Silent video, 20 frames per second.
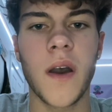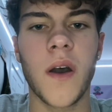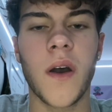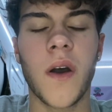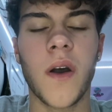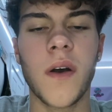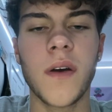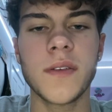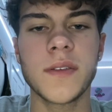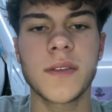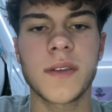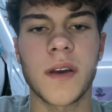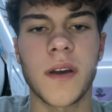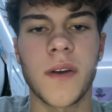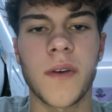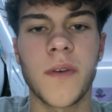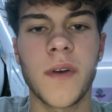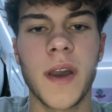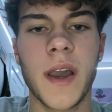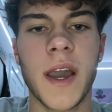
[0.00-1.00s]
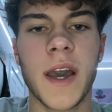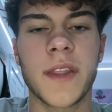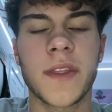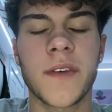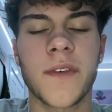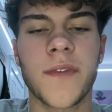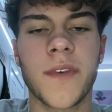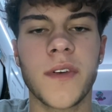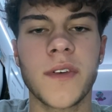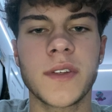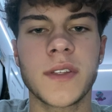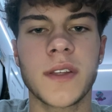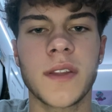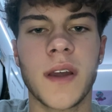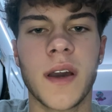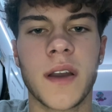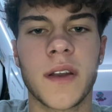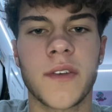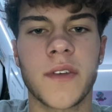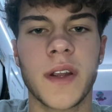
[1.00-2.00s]
Also, at the first
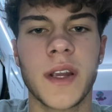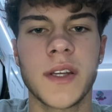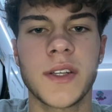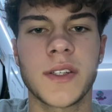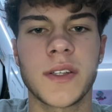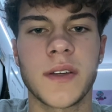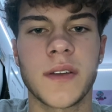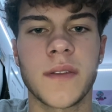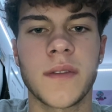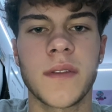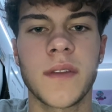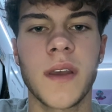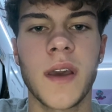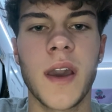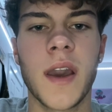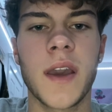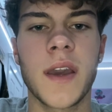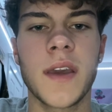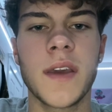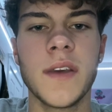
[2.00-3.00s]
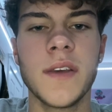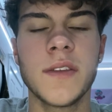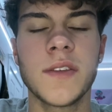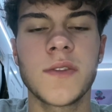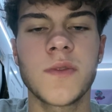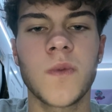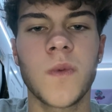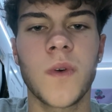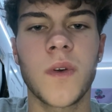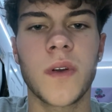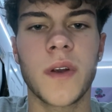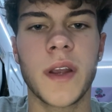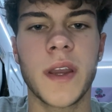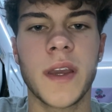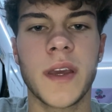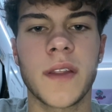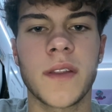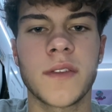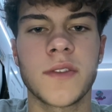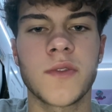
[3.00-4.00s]
inauguration, he swore
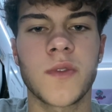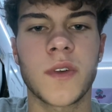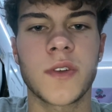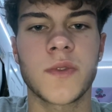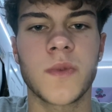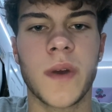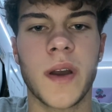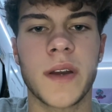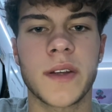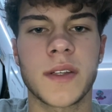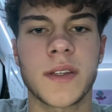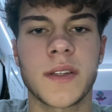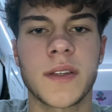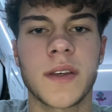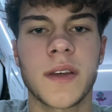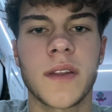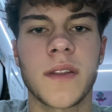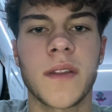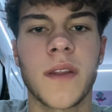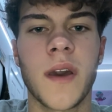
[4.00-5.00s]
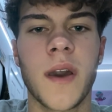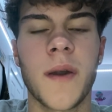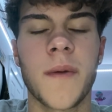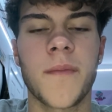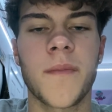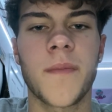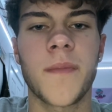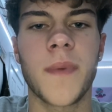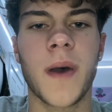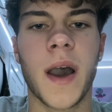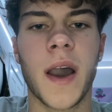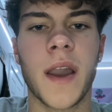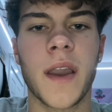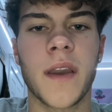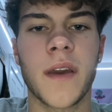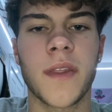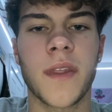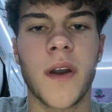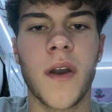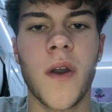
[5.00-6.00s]
in George Washington
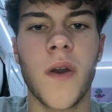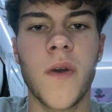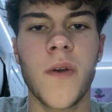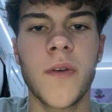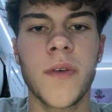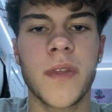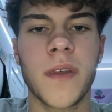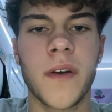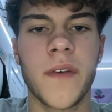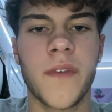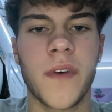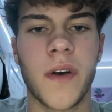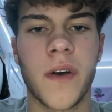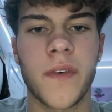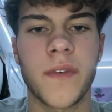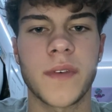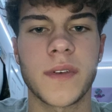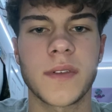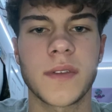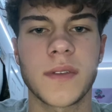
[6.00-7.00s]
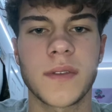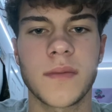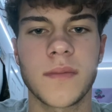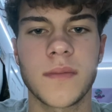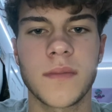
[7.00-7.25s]
by the oath of office.